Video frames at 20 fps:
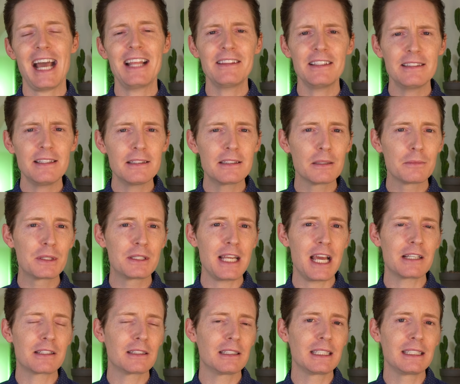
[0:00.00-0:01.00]
And this is
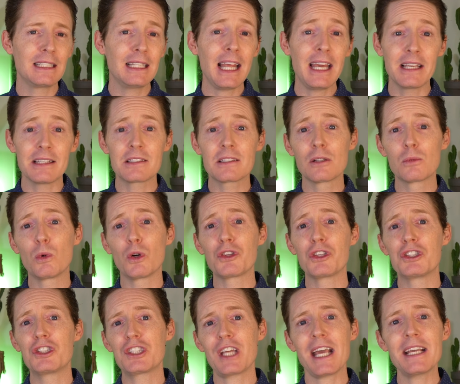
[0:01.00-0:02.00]
substantially less than what
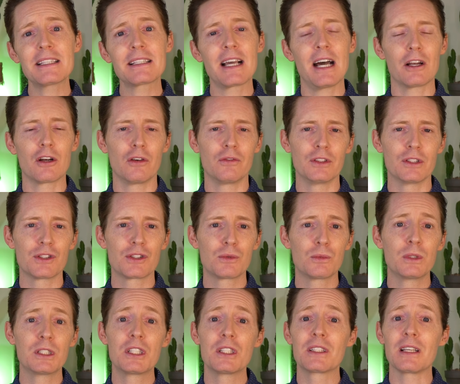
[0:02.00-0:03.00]
the Chase card offers,
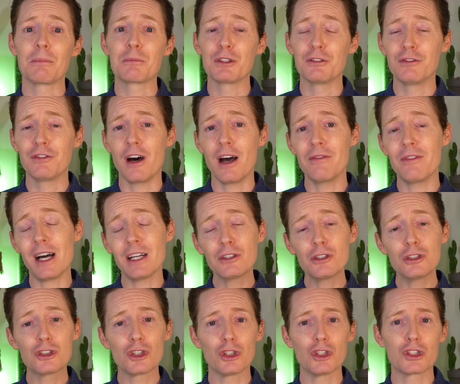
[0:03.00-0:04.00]
which is up to
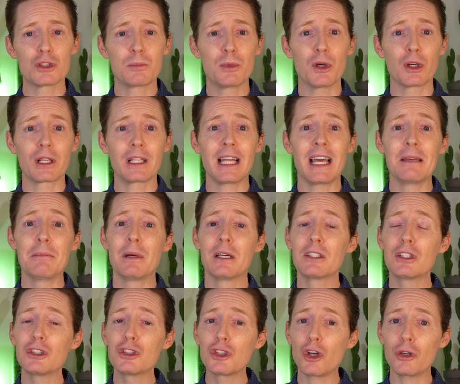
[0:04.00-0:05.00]
$500 per claim
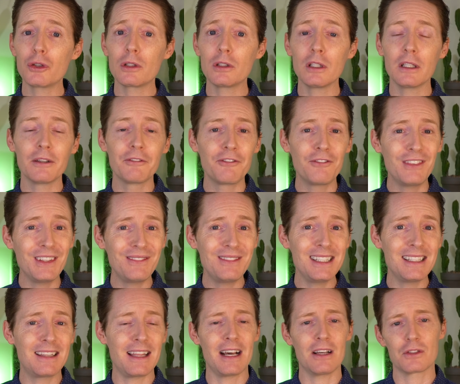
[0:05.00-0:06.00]
and a total of
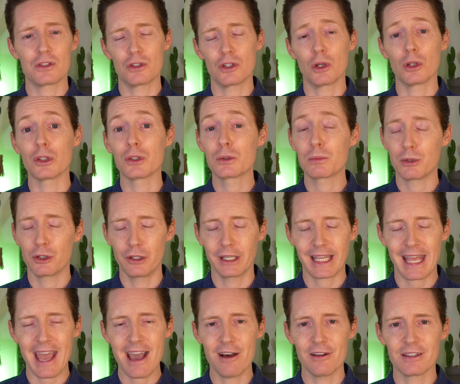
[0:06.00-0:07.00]
$50,000 per
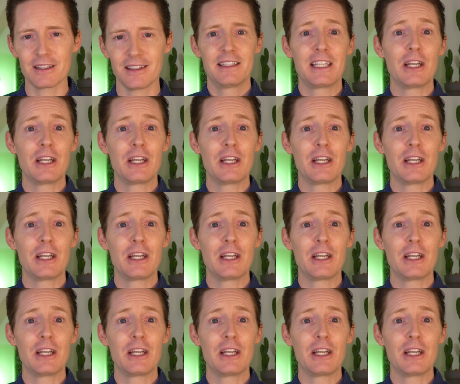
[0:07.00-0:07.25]
account.